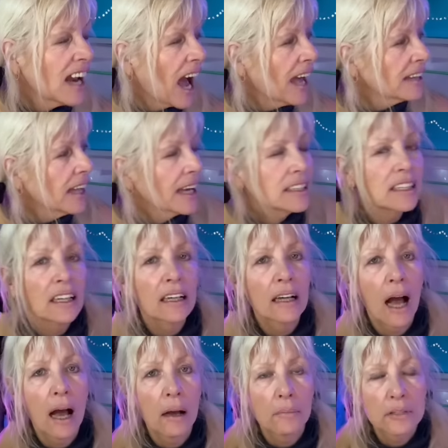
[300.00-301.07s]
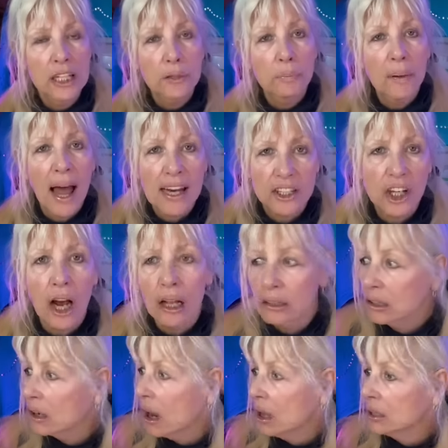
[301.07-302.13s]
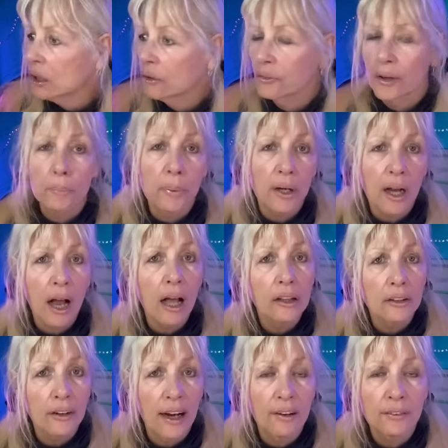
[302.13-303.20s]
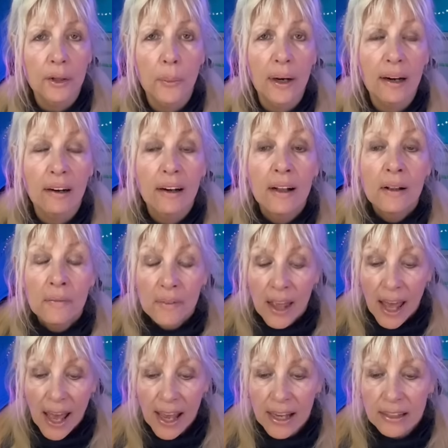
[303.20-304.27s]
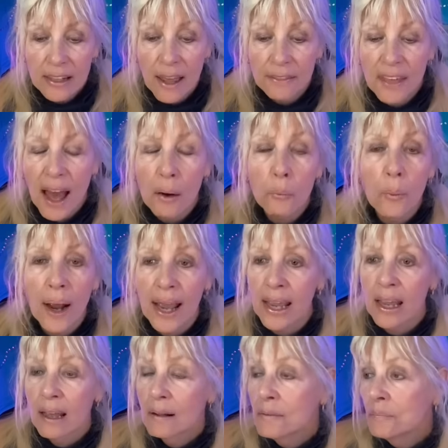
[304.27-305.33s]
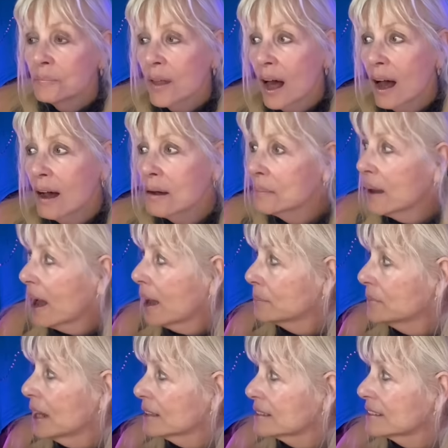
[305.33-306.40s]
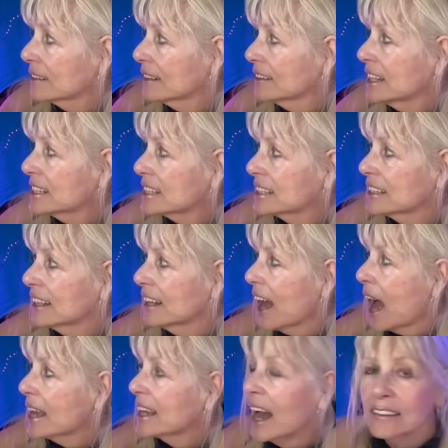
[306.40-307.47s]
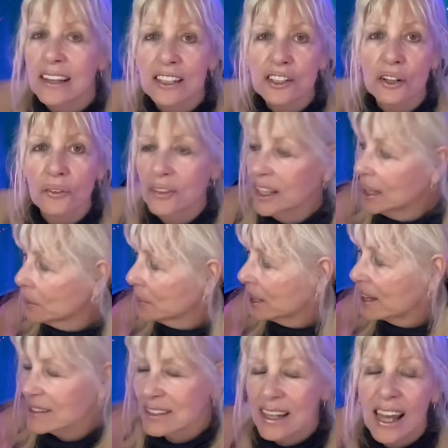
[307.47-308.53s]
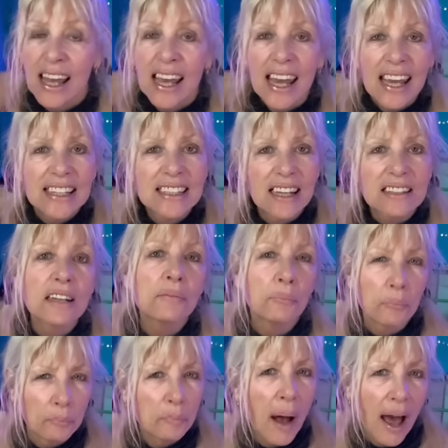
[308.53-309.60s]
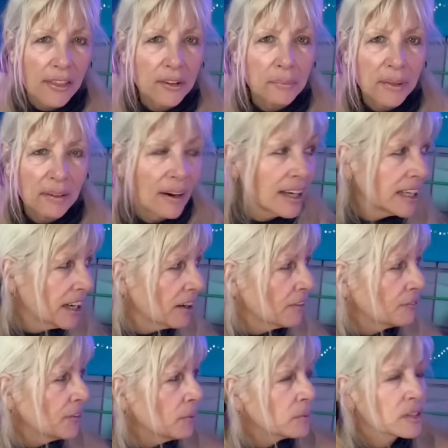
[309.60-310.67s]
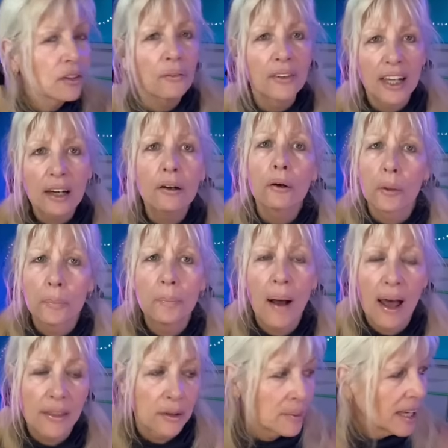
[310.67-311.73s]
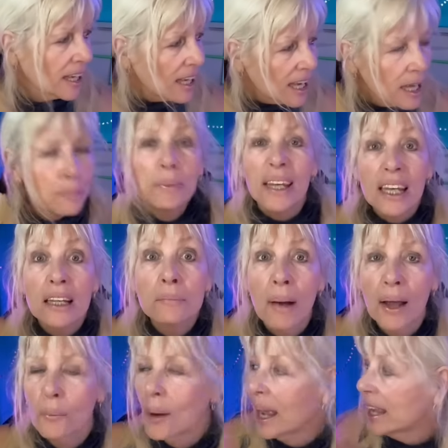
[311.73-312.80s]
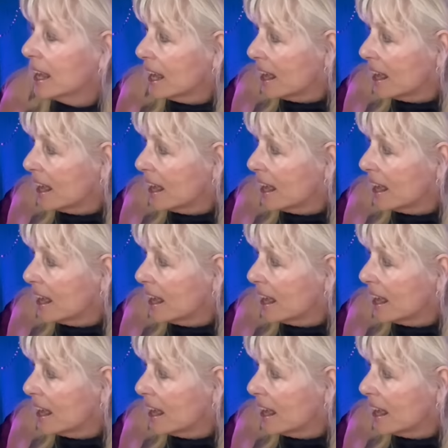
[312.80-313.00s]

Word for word: I like to um, splash color all over and put color everywhere. And that way, um, unless this, I got this over here because it doesn't bother me right here. If it was over here, it would bother me. It'd be in my way.